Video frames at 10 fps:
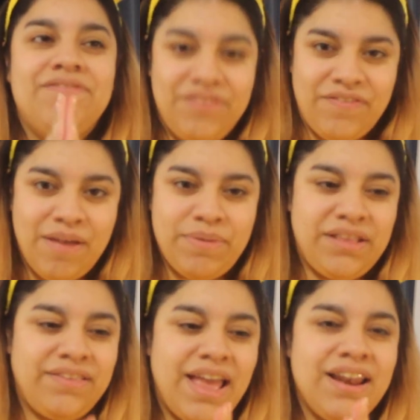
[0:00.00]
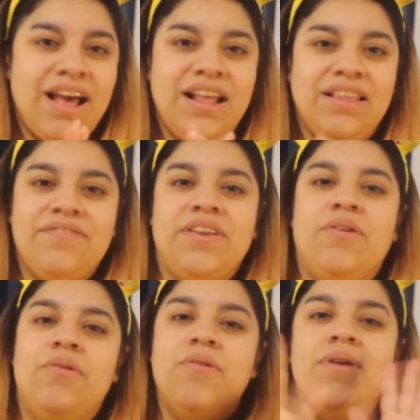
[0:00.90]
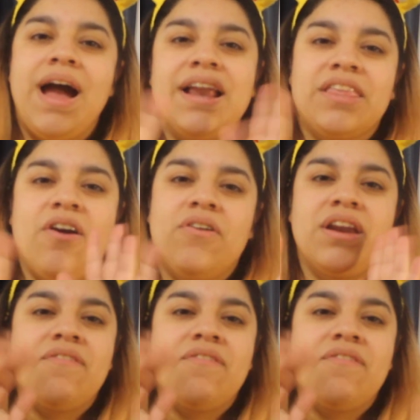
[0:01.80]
with that being said, I love you all. Annyeong,